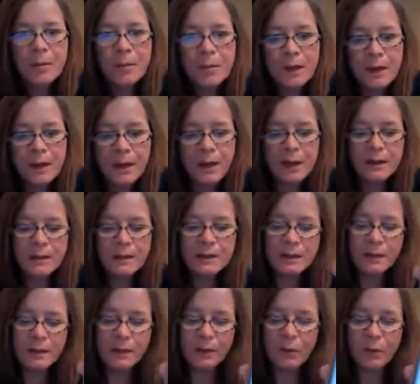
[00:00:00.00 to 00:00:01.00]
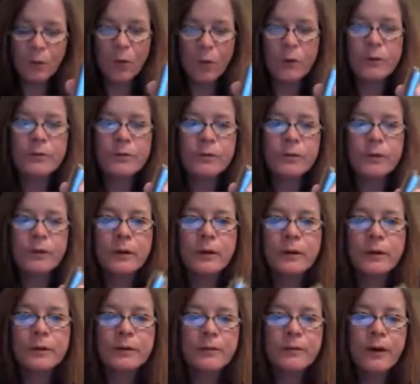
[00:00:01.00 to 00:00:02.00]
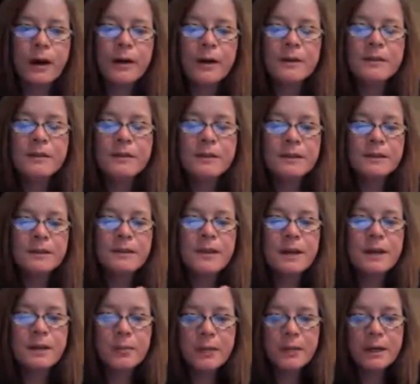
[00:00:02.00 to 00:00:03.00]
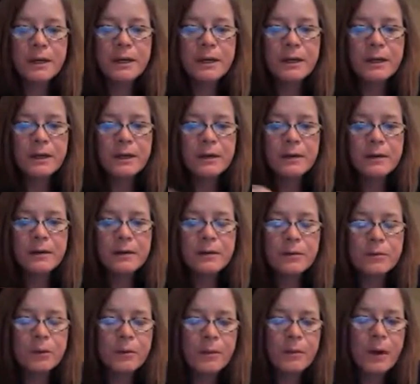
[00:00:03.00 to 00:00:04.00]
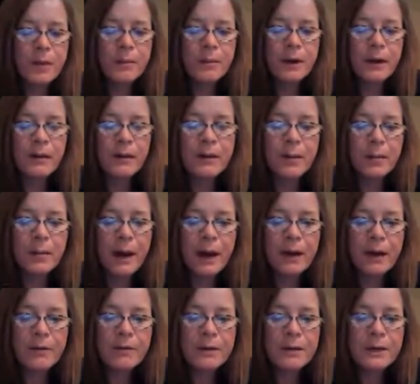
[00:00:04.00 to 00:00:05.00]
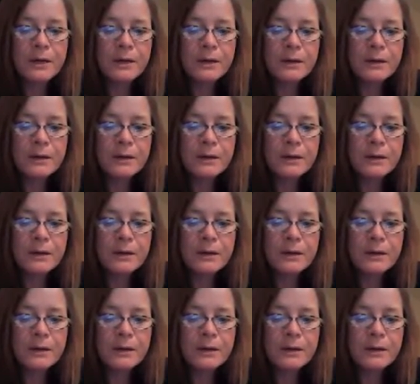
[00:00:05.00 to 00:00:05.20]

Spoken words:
P18, wonderful little device. Let's take a minute here. We'll pop out the battery.